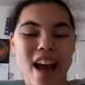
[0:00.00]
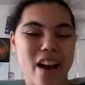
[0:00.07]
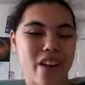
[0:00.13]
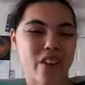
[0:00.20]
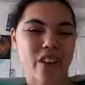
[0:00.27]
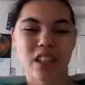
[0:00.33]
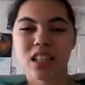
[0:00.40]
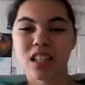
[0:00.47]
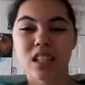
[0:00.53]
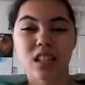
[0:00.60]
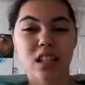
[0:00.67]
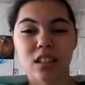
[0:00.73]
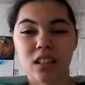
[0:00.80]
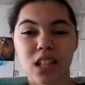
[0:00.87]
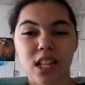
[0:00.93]
really
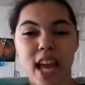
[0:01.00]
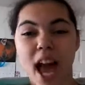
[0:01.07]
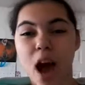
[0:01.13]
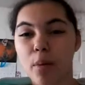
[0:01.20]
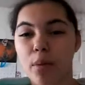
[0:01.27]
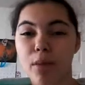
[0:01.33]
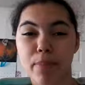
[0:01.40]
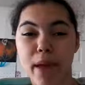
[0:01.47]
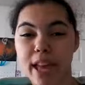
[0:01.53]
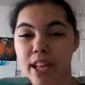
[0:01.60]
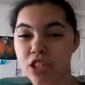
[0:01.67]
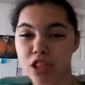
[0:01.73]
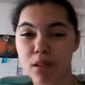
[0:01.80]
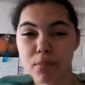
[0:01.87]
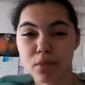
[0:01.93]
didn't look at how many
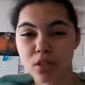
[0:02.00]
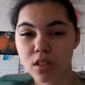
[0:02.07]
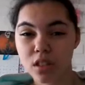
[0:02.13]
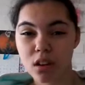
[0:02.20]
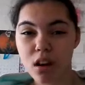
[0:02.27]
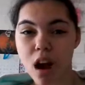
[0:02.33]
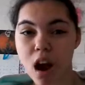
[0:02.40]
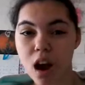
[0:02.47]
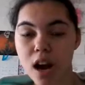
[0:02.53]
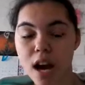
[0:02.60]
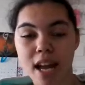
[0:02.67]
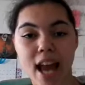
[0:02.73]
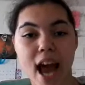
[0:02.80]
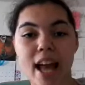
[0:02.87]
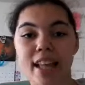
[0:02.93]
page numbers there are,
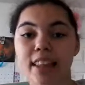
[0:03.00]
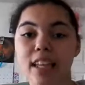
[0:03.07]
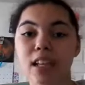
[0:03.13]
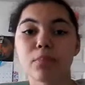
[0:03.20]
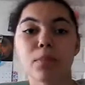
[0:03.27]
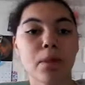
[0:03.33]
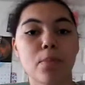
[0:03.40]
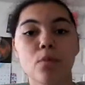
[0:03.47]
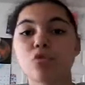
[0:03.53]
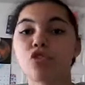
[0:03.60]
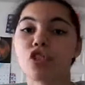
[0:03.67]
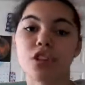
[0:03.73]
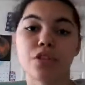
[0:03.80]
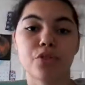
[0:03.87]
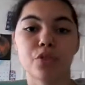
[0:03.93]
and I think people
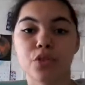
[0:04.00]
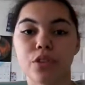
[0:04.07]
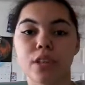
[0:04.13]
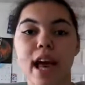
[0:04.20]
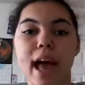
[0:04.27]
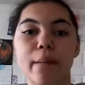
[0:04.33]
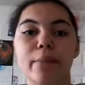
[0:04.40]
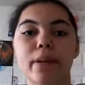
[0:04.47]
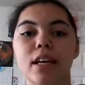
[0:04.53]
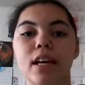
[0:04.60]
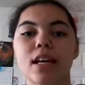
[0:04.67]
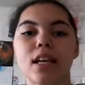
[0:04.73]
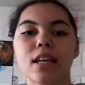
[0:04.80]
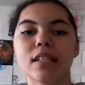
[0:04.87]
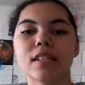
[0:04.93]
shouldn't do that
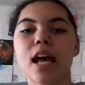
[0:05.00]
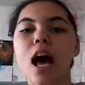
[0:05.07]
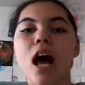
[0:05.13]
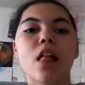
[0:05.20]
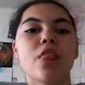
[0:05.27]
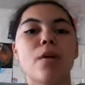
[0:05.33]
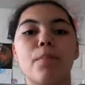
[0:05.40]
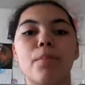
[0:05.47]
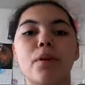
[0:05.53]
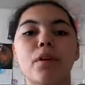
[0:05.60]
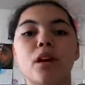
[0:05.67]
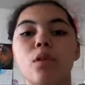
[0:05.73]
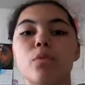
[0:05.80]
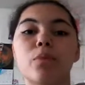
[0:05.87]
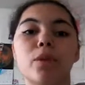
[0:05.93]
because the book
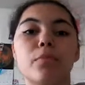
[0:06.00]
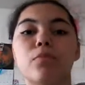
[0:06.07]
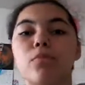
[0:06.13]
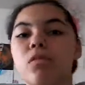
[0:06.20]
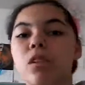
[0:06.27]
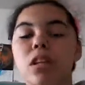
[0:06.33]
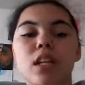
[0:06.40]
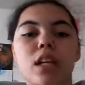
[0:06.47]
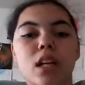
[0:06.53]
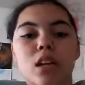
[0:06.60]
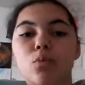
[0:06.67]
could be really,